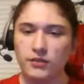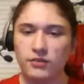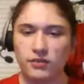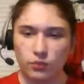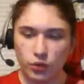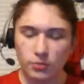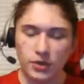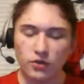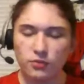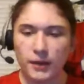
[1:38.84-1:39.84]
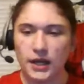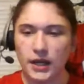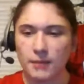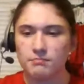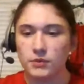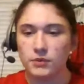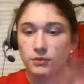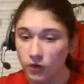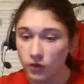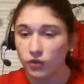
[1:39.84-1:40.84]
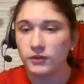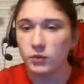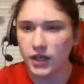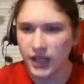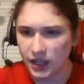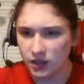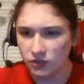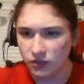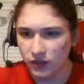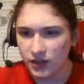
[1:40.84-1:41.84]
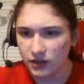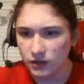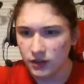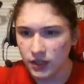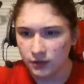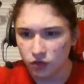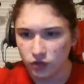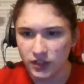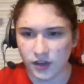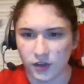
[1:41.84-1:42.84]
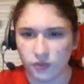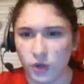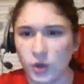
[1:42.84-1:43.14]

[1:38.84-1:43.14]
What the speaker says: brings rumors. But first off, I want to get into the official details.